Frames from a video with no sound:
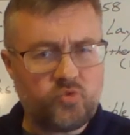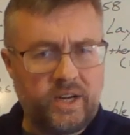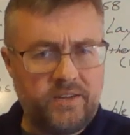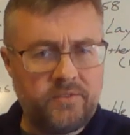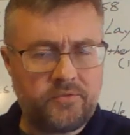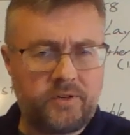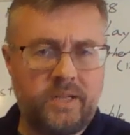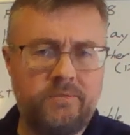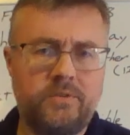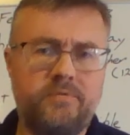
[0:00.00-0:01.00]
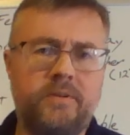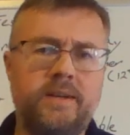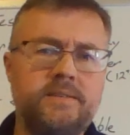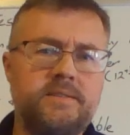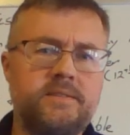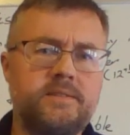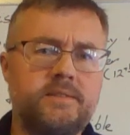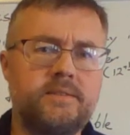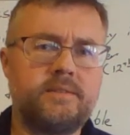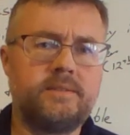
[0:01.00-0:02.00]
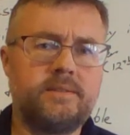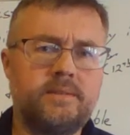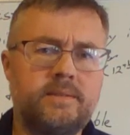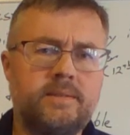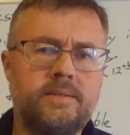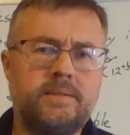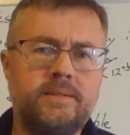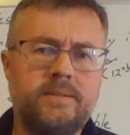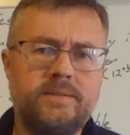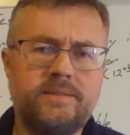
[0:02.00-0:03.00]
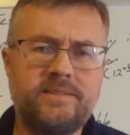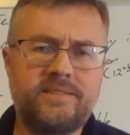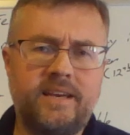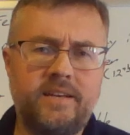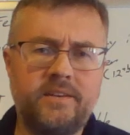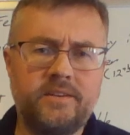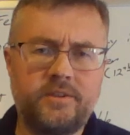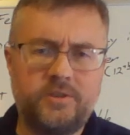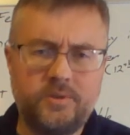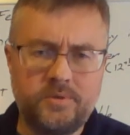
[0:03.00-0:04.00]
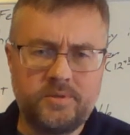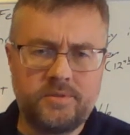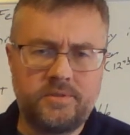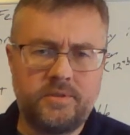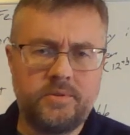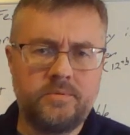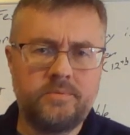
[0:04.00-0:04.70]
right in front of your face. Satan accuses you.